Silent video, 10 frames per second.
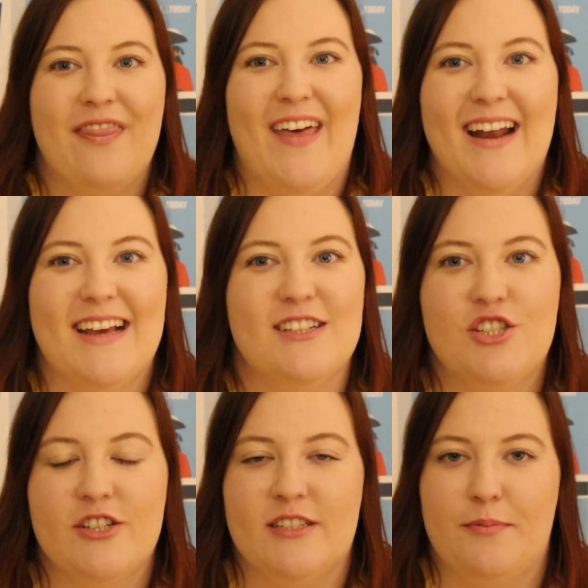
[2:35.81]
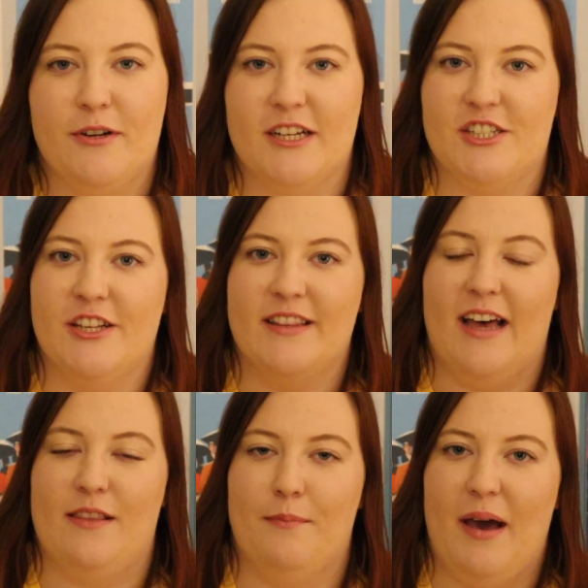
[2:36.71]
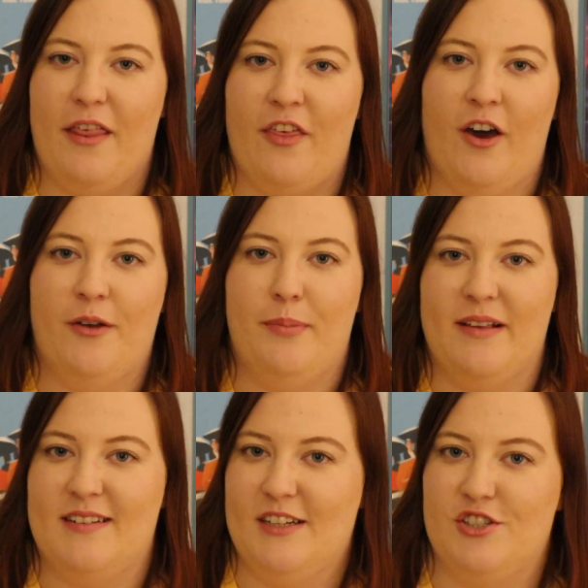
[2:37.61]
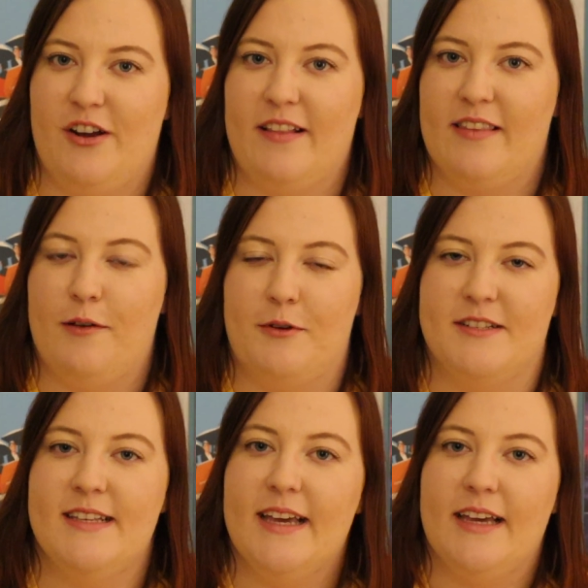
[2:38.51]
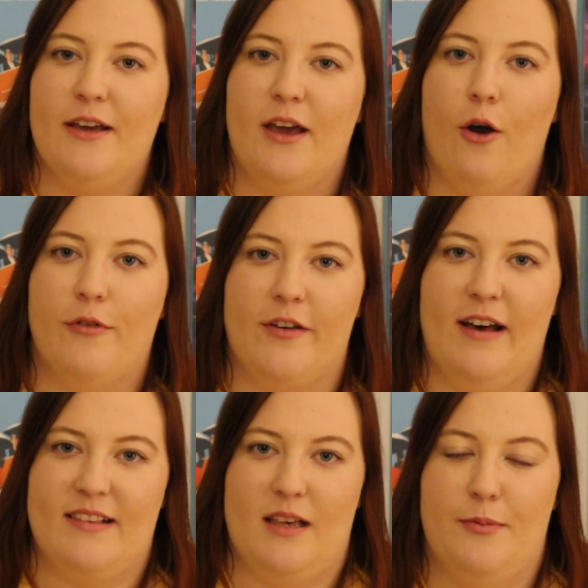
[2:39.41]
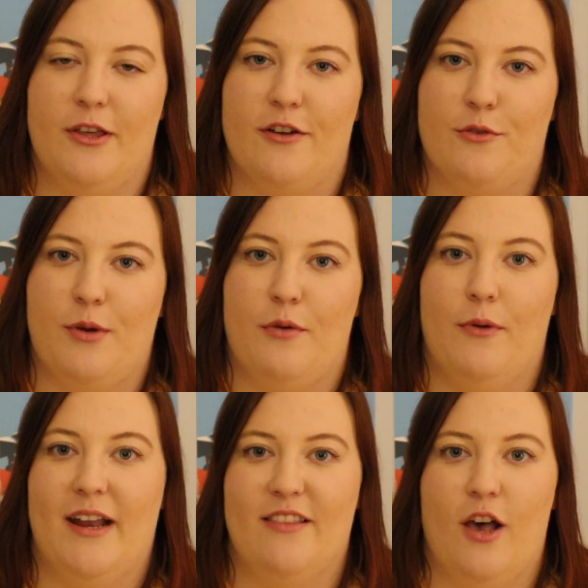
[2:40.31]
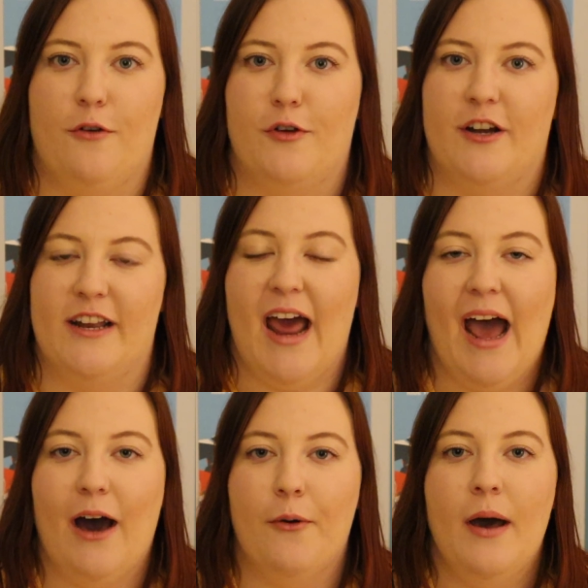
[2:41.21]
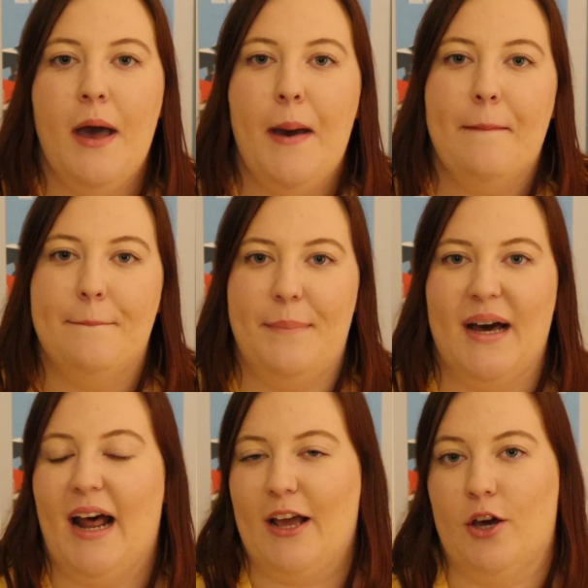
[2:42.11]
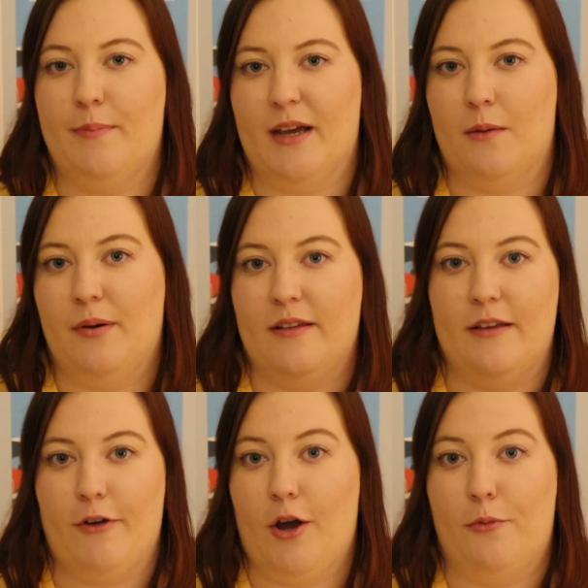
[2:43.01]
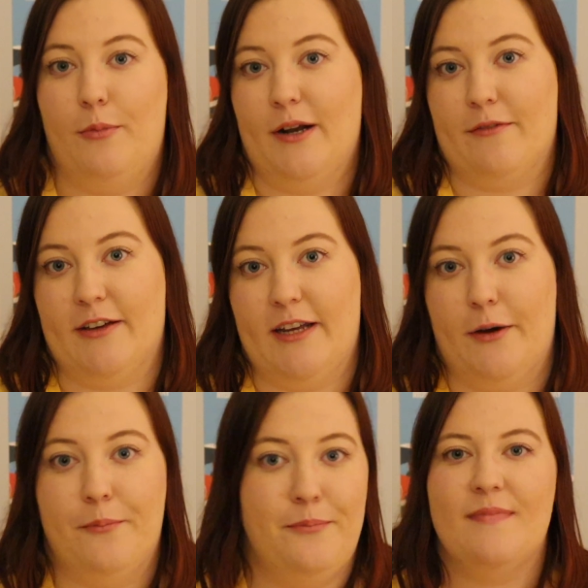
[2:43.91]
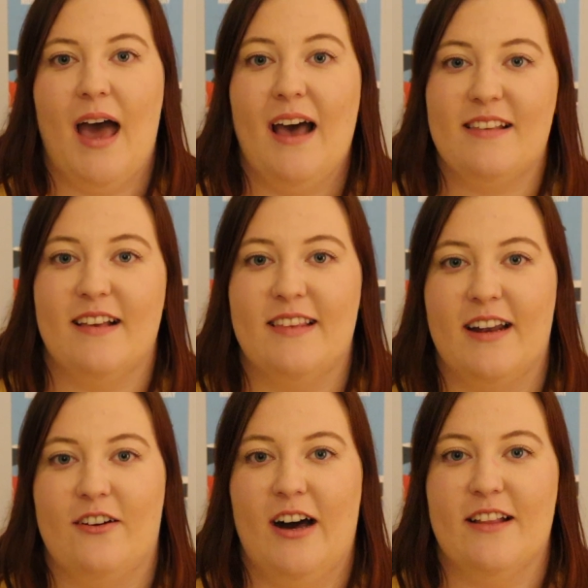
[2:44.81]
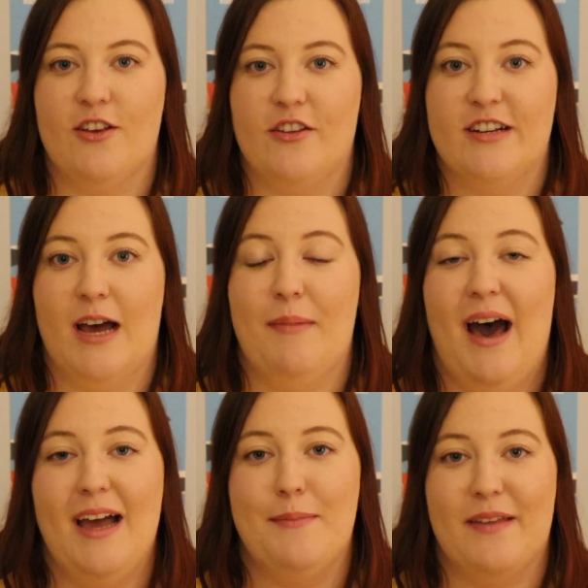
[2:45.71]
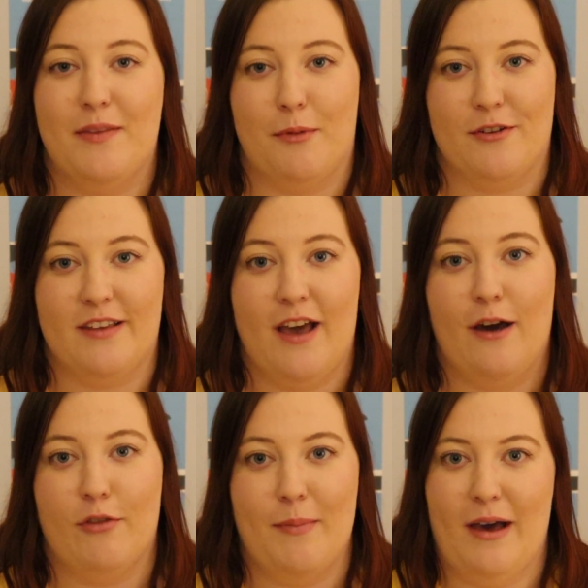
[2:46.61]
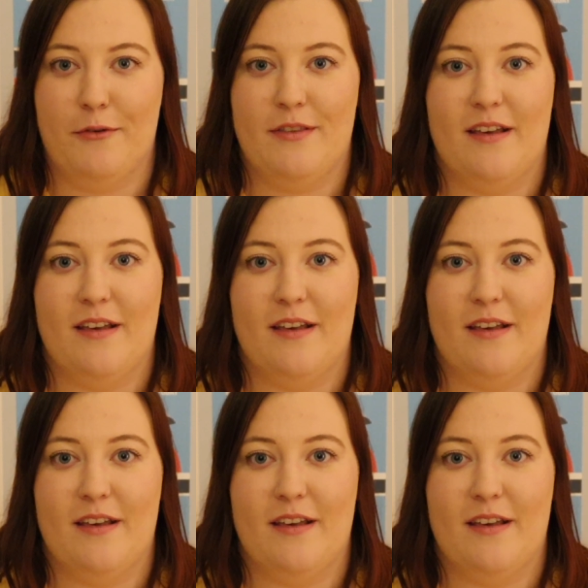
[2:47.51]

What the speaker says: That is just a prediction. That's my thought based on trends that we're seeing over the last couple of years with when it's offered and how, but I could be completely wrong. We don't really know. As I say to clients all the time, I'm at the mercy of the mouse.